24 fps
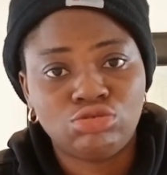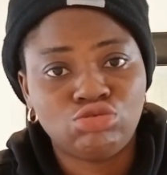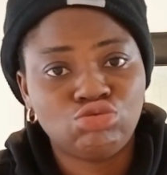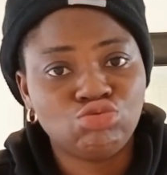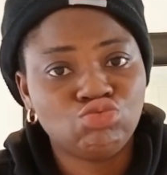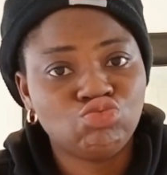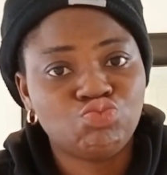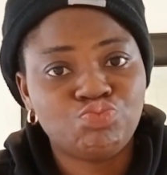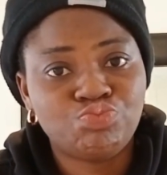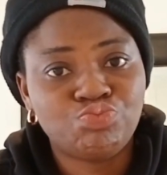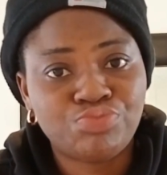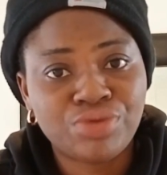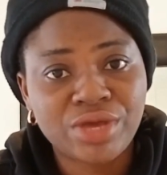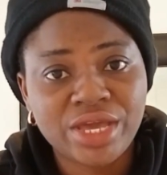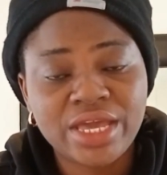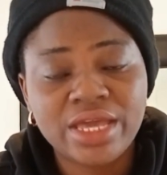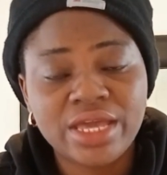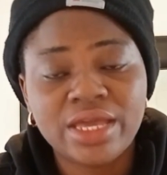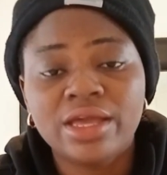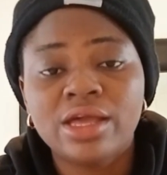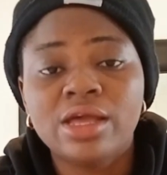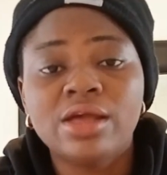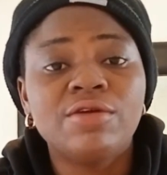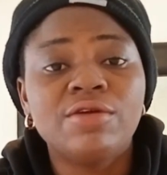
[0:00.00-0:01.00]
to
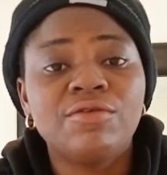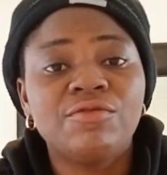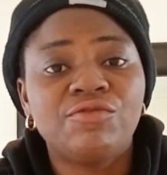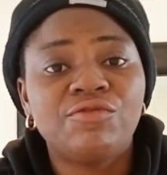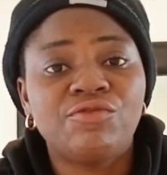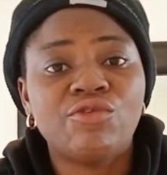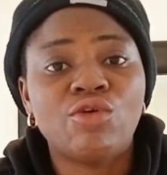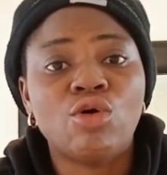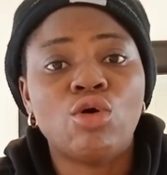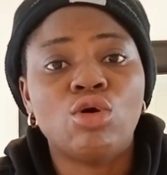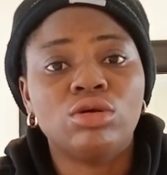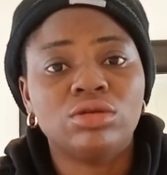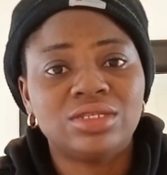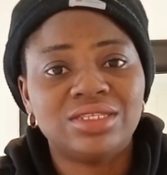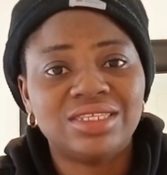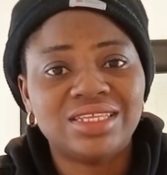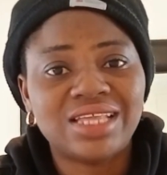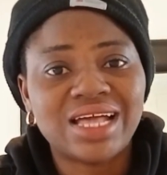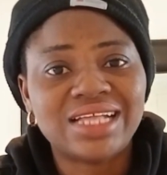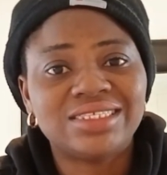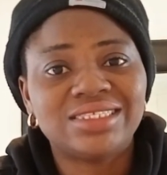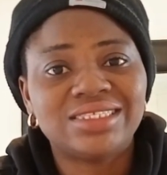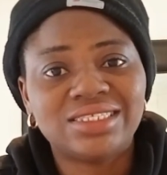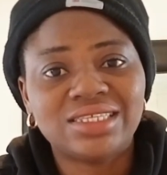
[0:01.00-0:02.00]
pay for
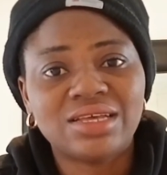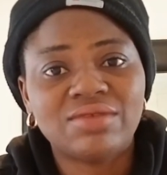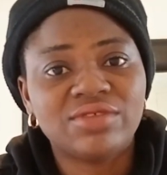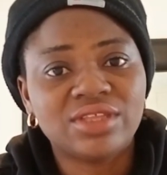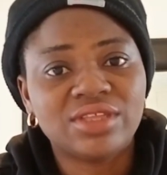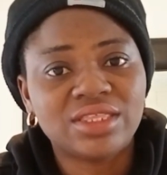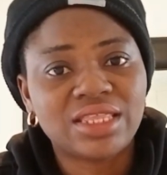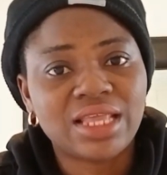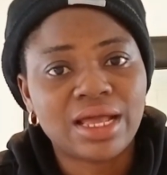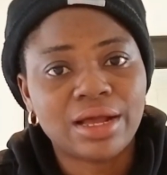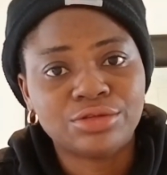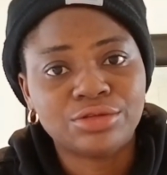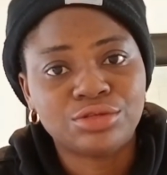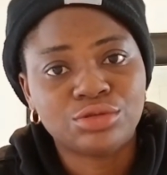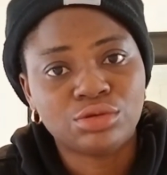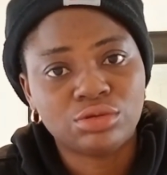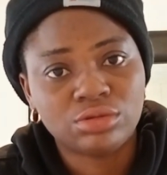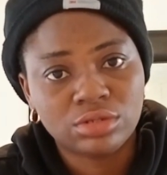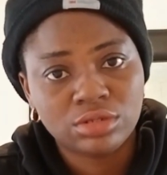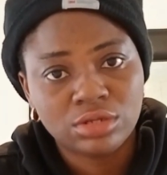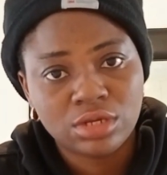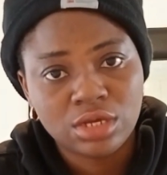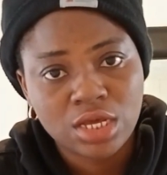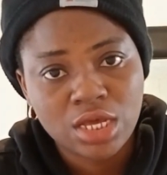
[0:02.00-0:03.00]
that
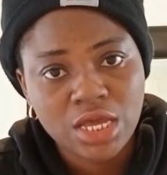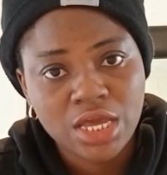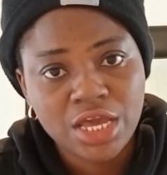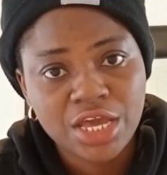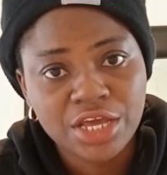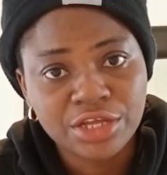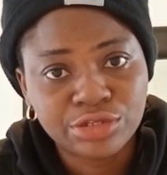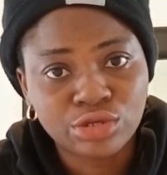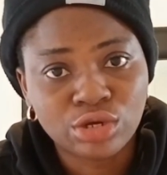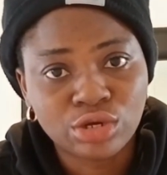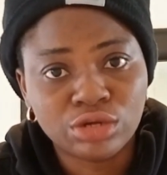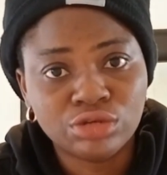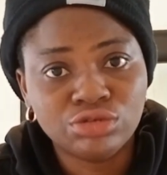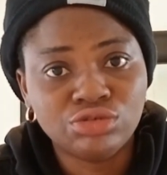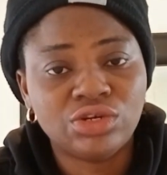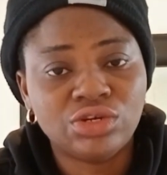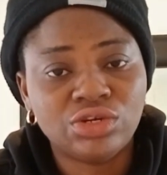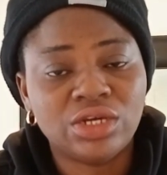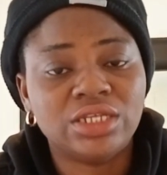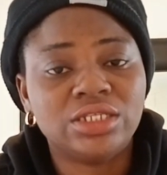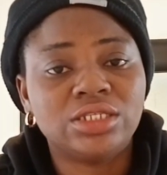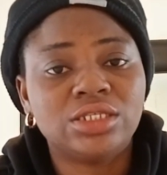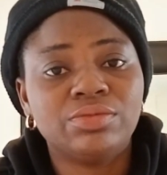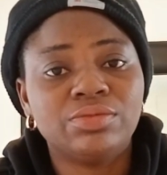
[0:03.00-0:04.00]

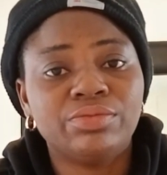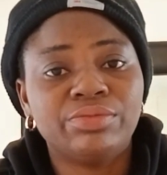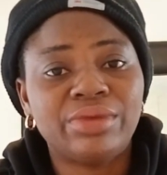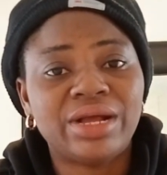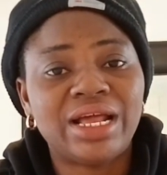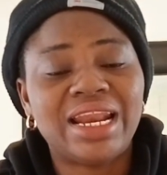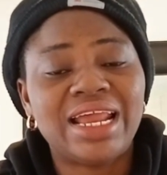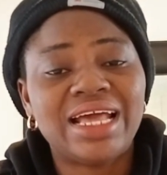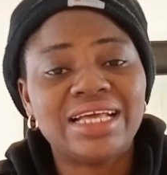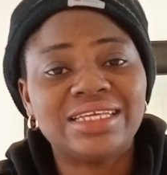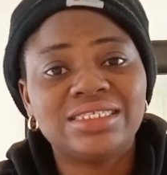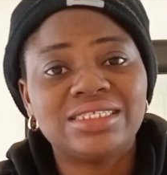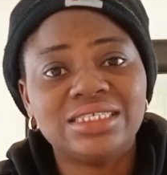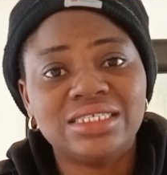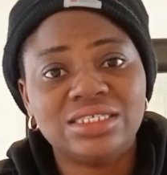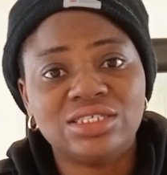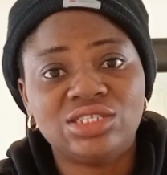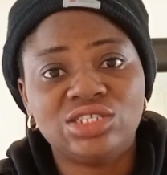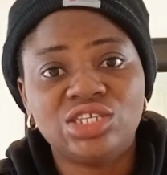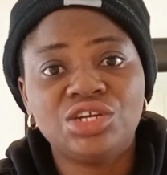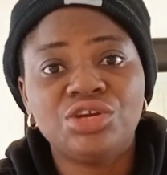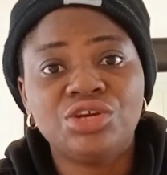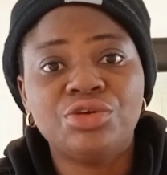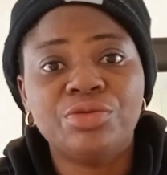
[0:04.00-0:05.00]
7,800. Balance is
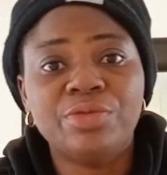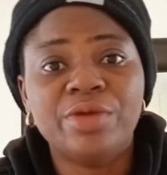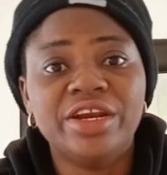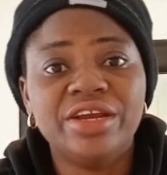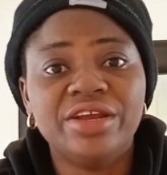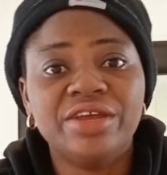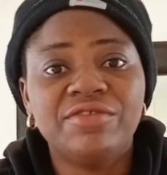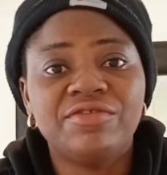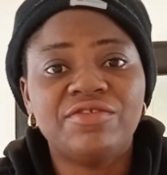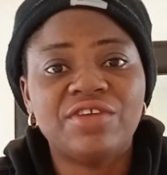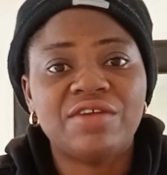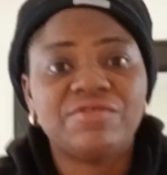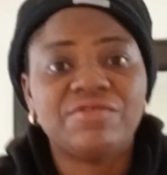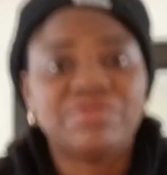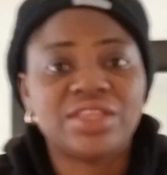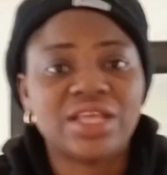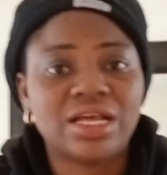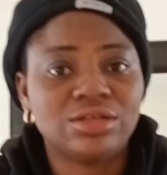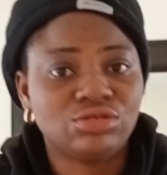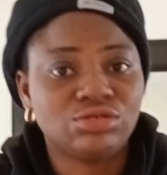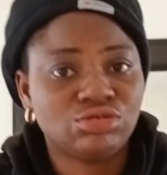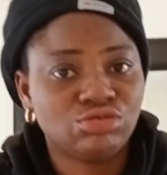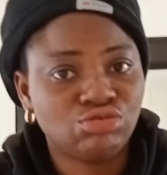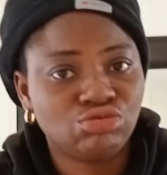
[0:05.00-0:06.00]
still remaining
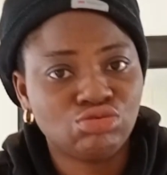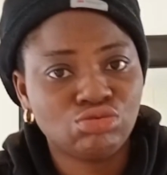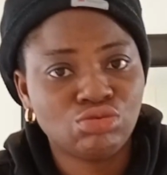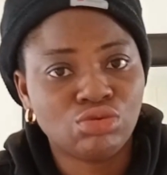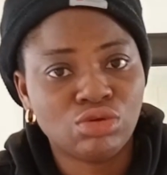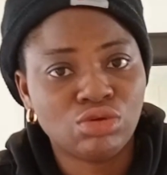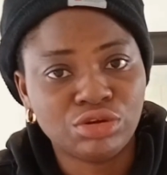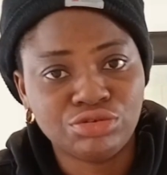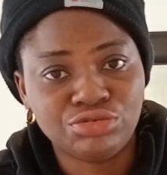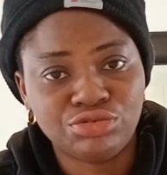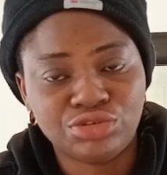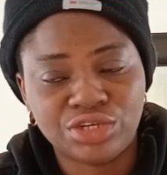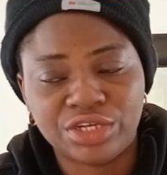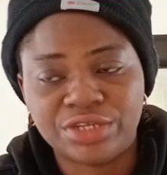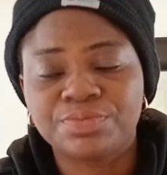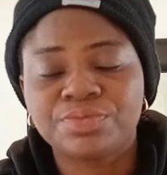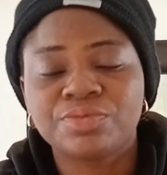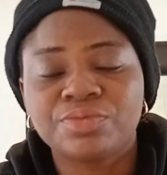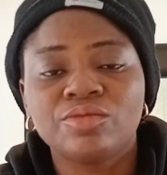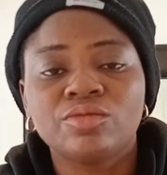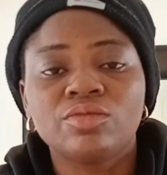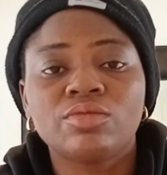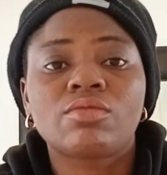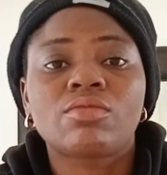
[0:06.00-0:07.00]
5,200.
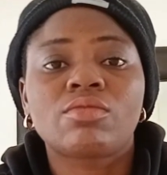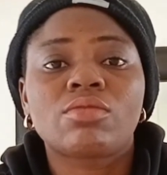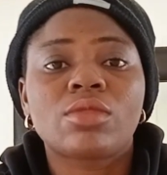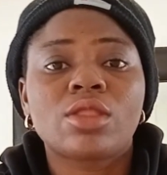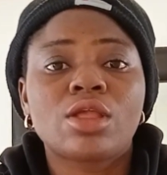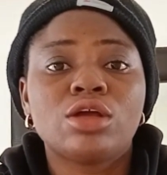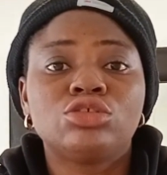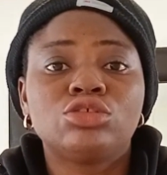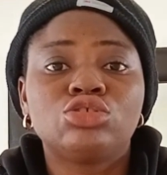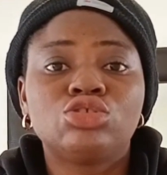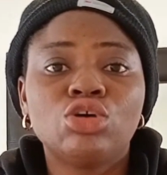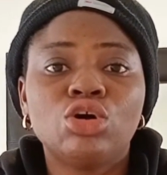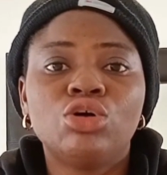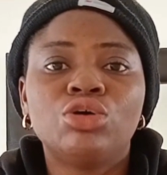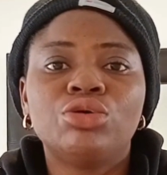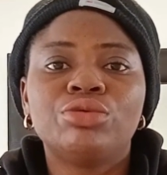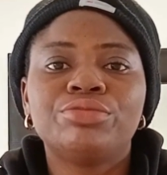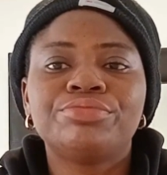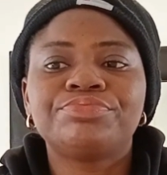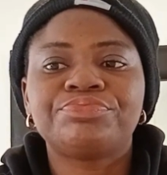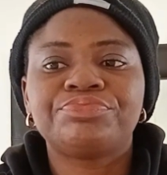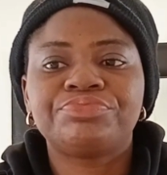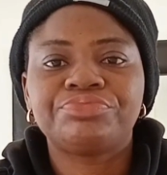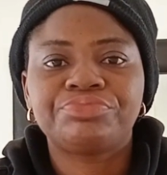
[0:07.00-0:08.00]

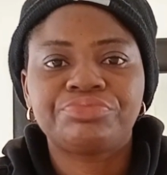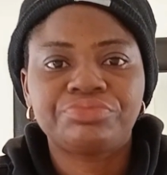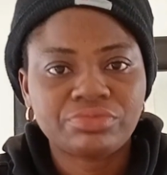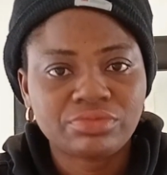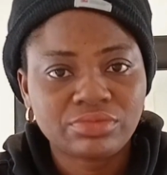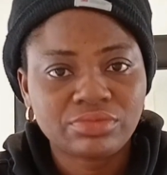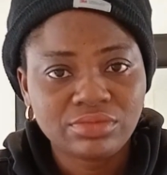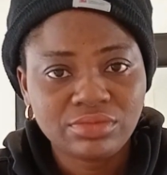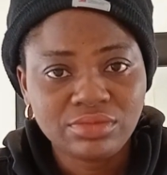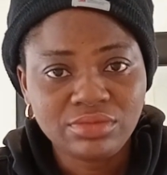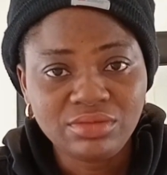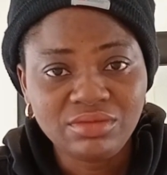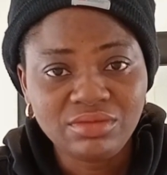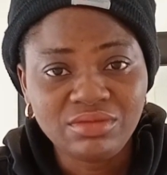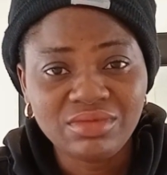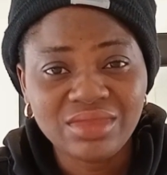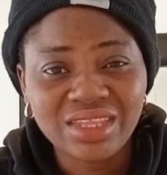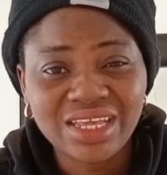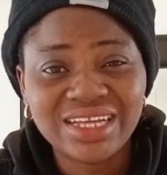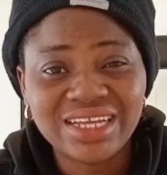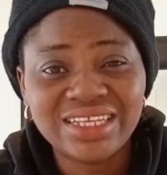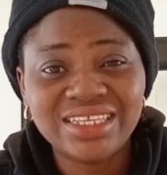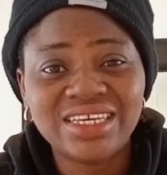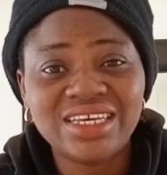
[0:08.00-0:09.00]
So
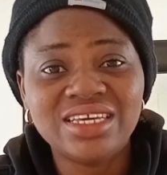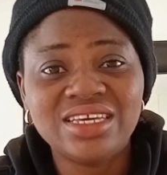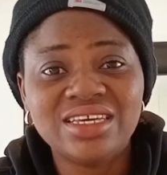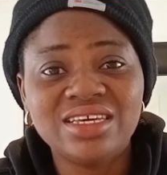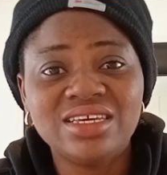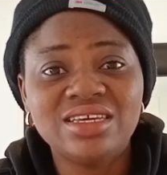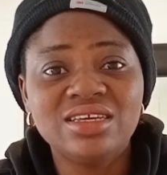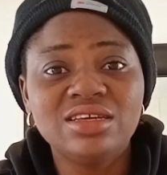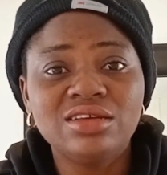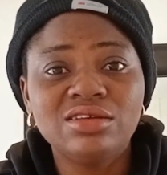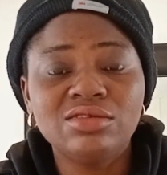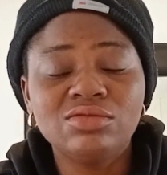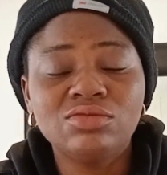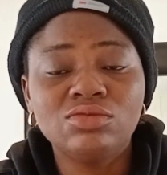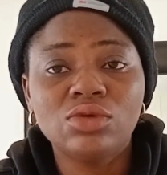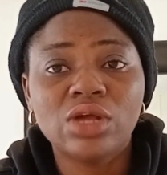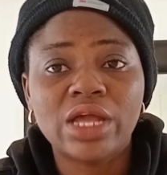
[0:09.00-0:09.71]
the